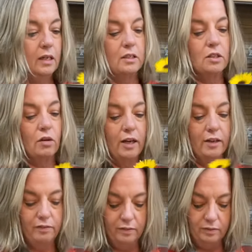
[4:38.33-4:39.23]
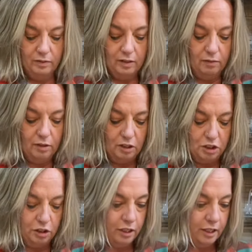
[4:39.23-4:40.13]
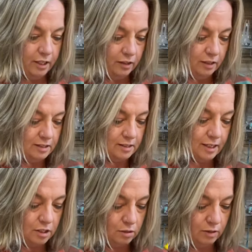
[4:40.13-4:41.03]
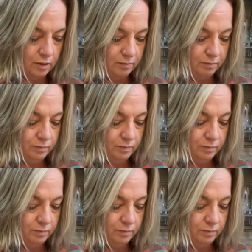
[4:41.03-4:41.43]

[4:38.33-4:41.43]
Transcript: I'm gonna show you here on this next one.